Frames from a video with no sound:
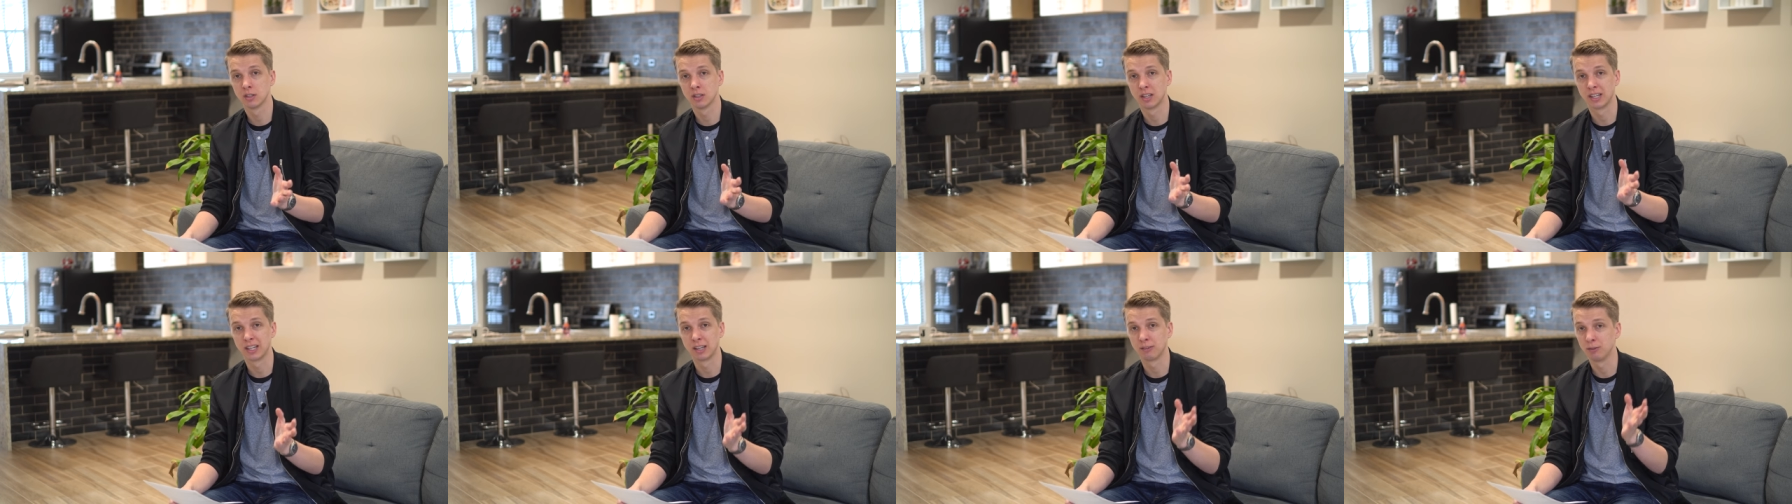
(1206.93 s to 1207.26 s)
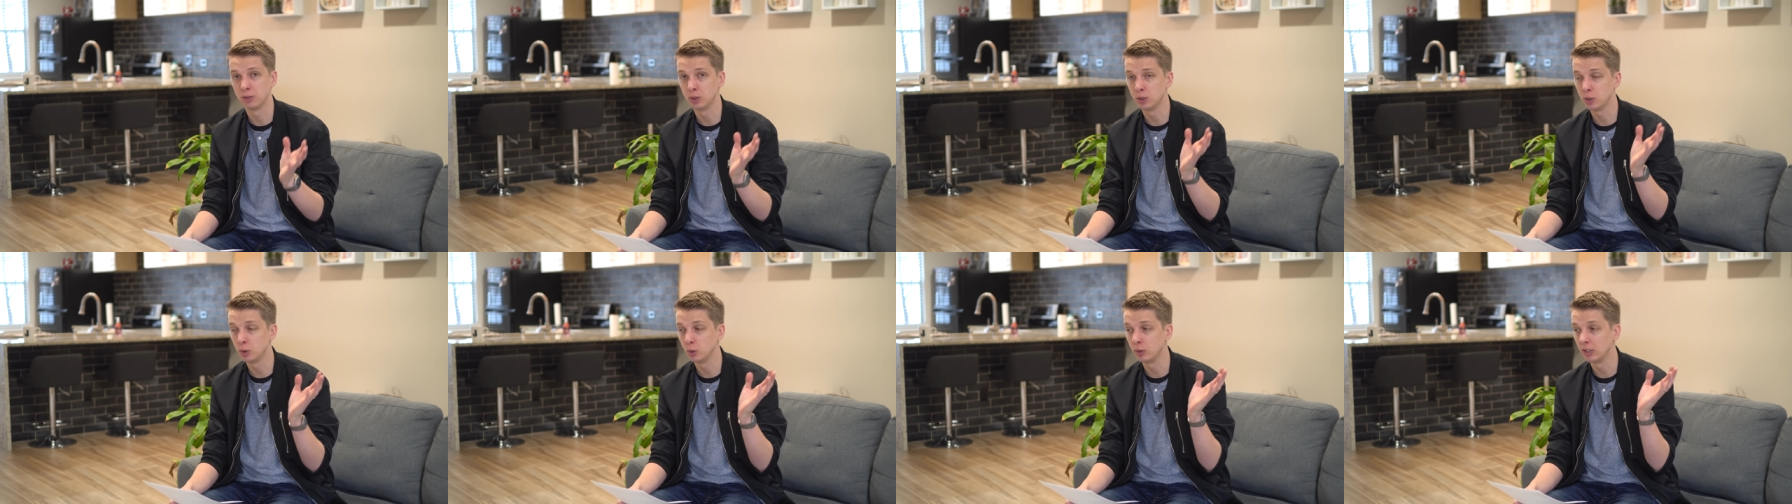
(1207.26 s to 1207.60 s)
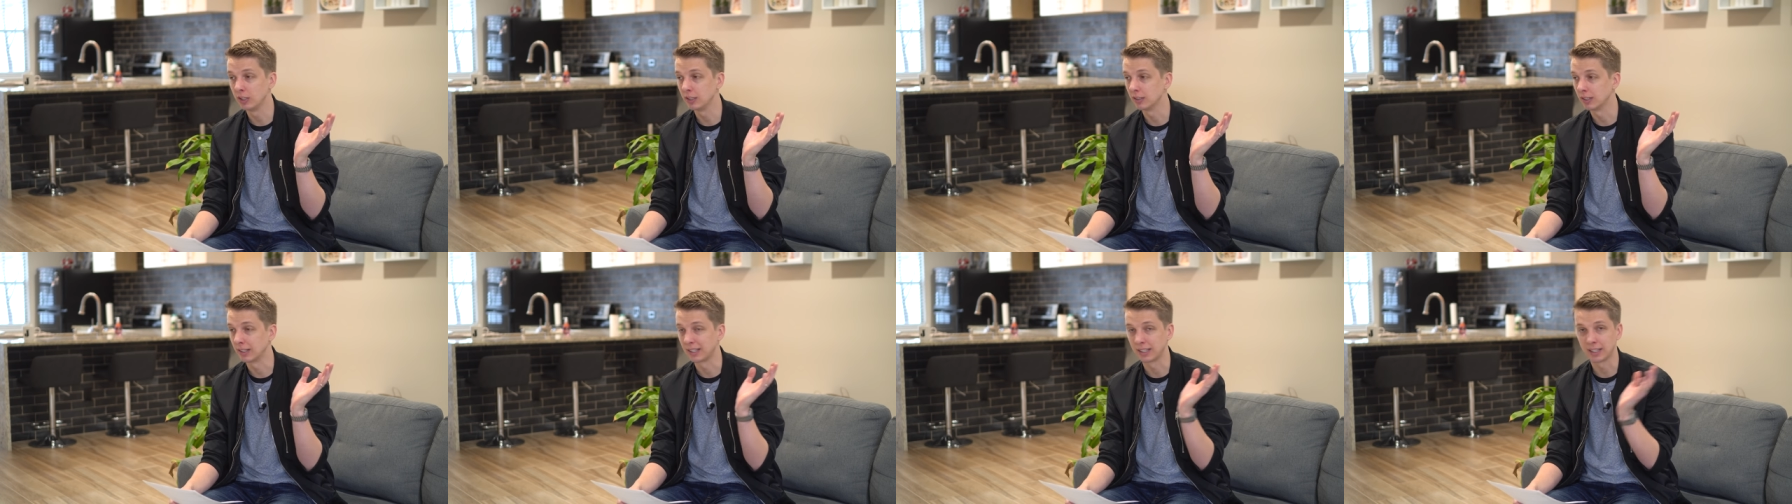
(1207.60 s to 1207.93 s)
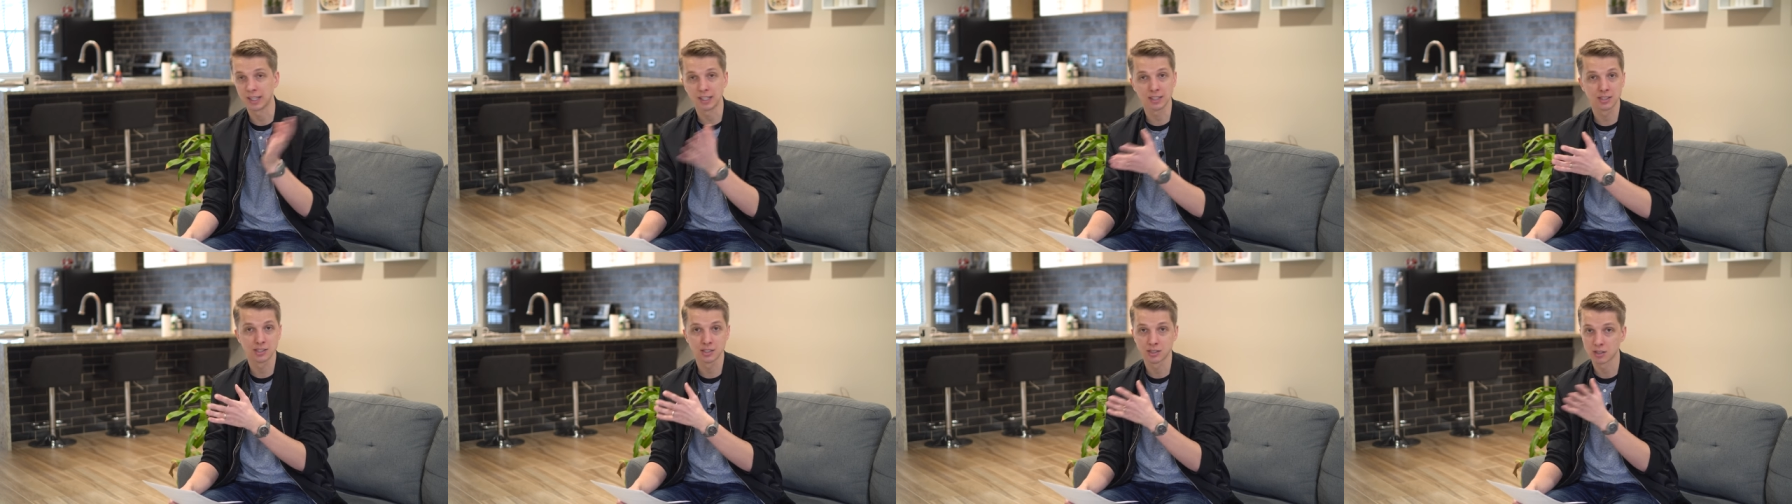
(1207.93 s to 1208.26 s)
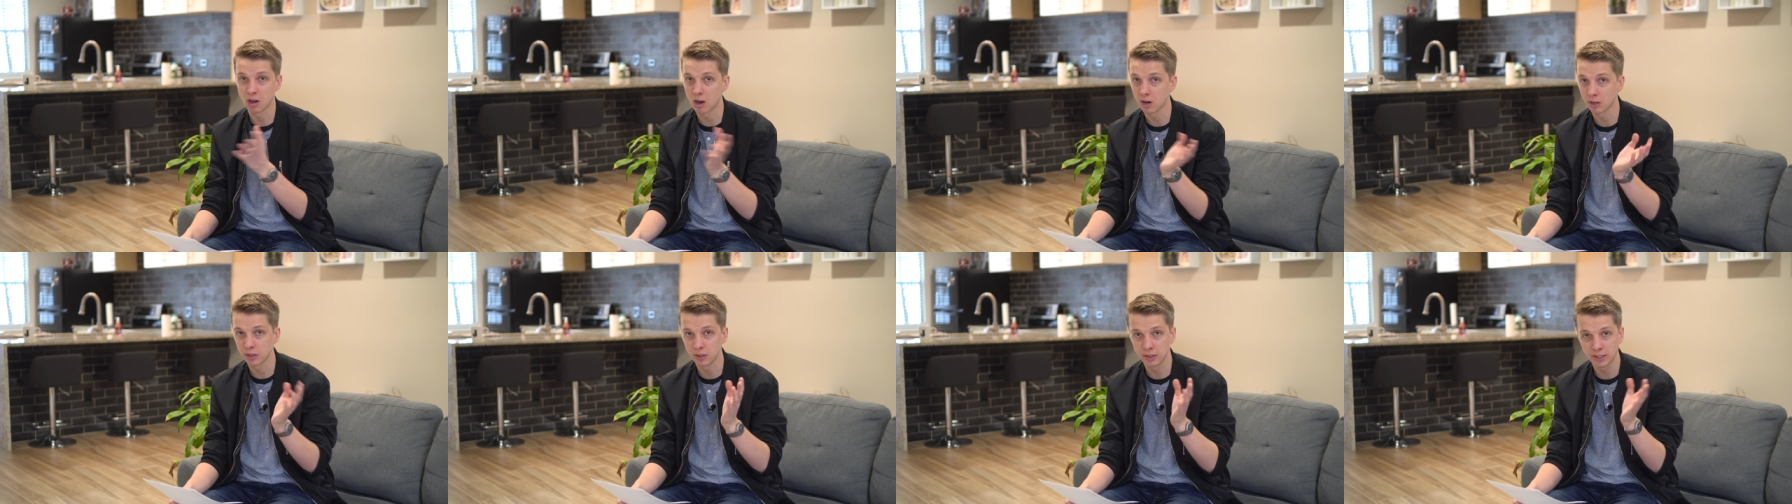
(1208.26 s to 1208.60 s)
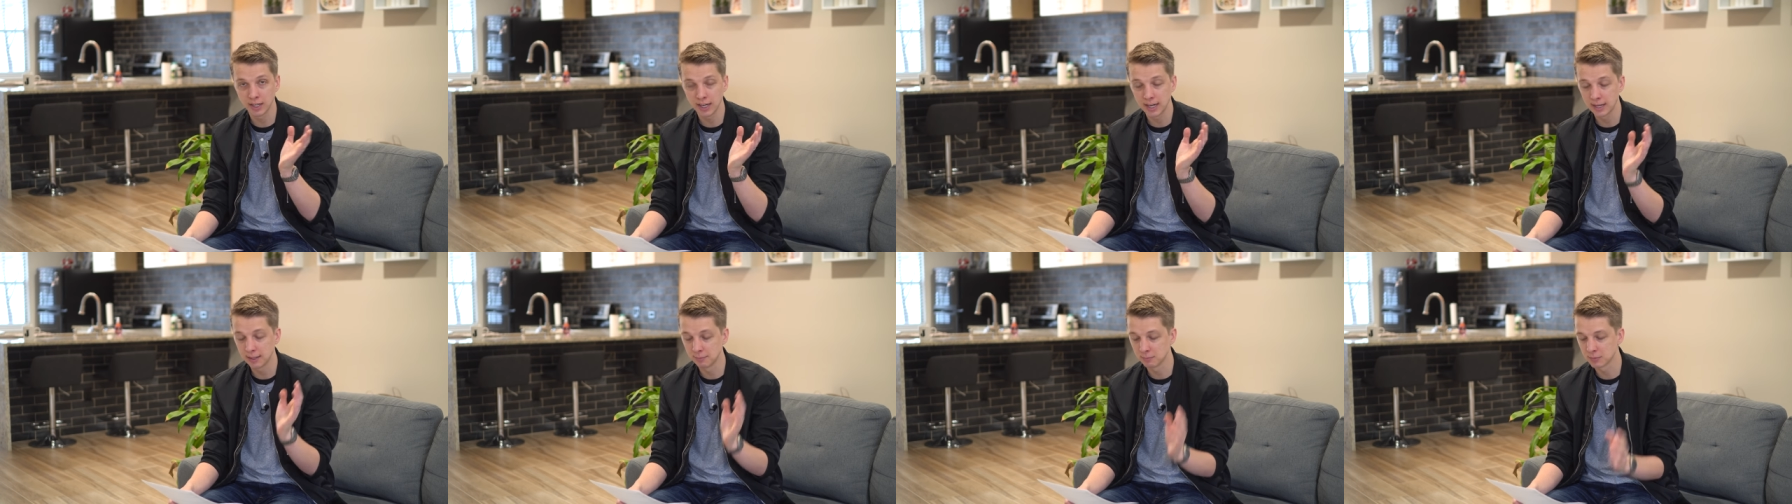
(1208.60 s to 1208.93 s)
like if you're doing like kids soccer
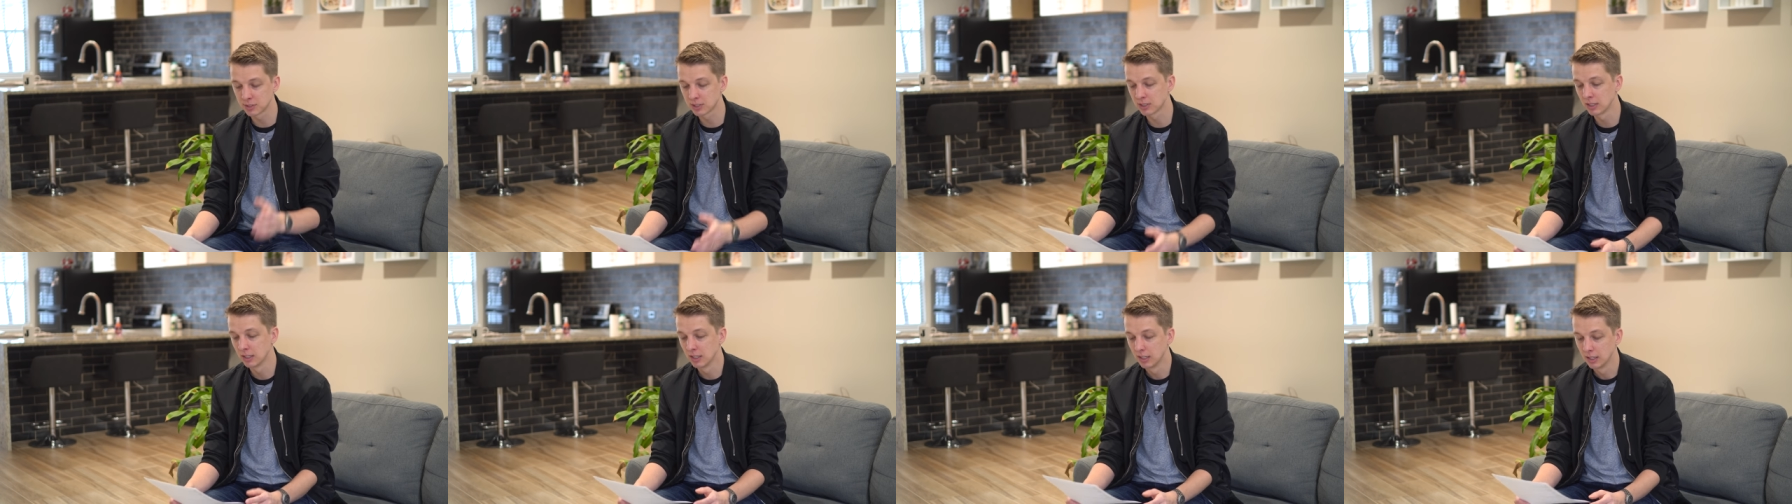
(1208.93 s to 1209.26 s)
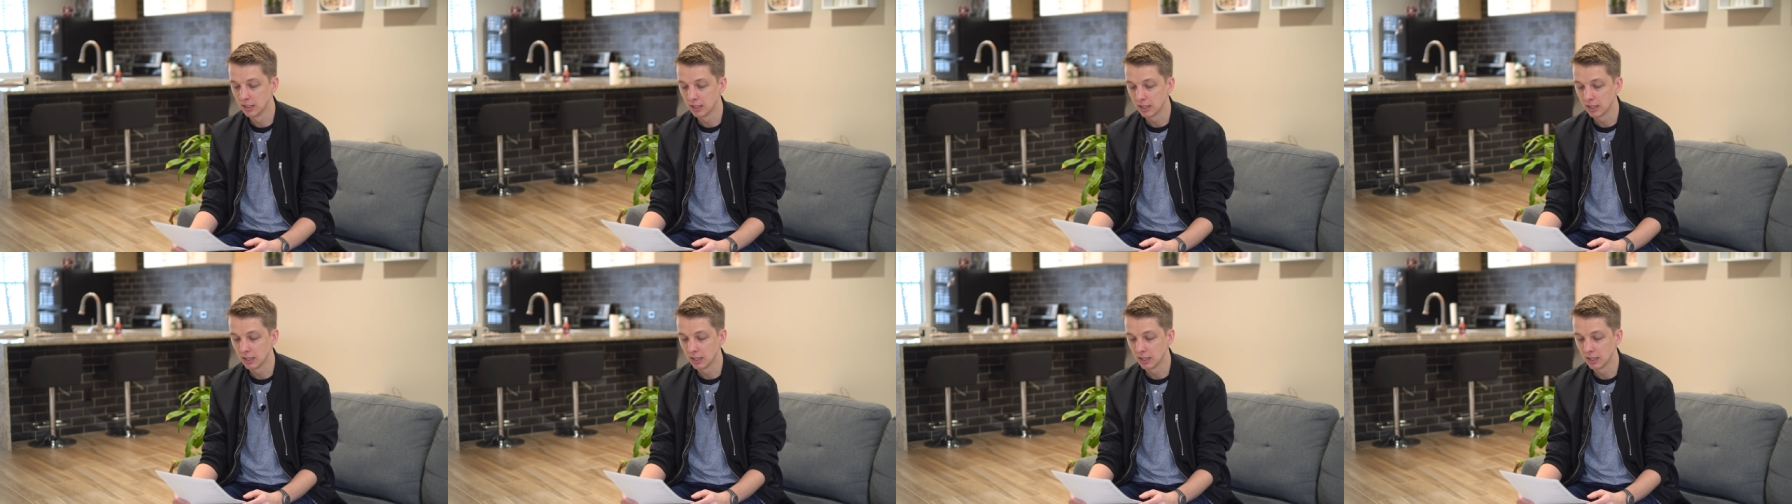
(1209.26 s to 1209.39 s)
games,